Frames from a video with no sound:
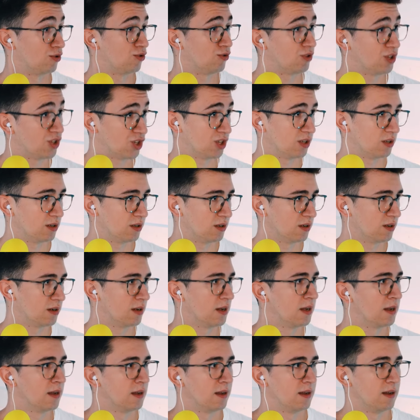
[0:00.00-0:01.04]

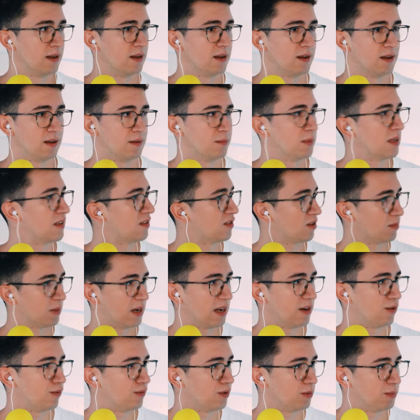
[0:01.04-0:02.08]
nutrition, in
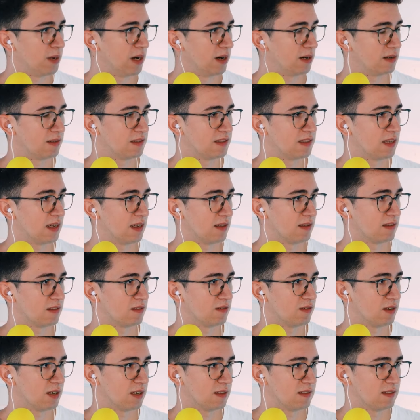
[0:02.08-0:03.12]
some kind of numerical
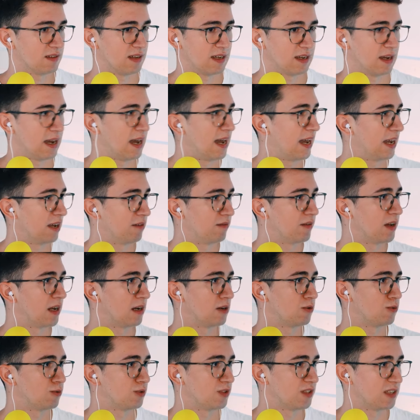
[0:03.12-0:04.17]
sense, right? Say a high
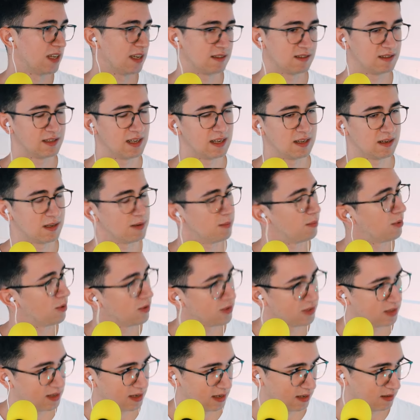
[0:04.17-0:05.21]
value says that the
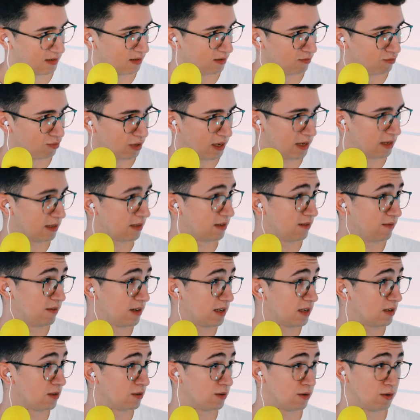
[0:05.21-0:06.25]
person has a
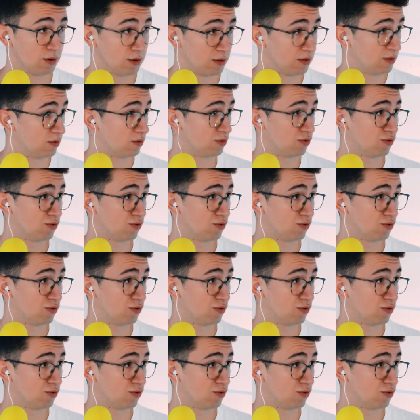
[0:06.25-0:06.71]
relatively good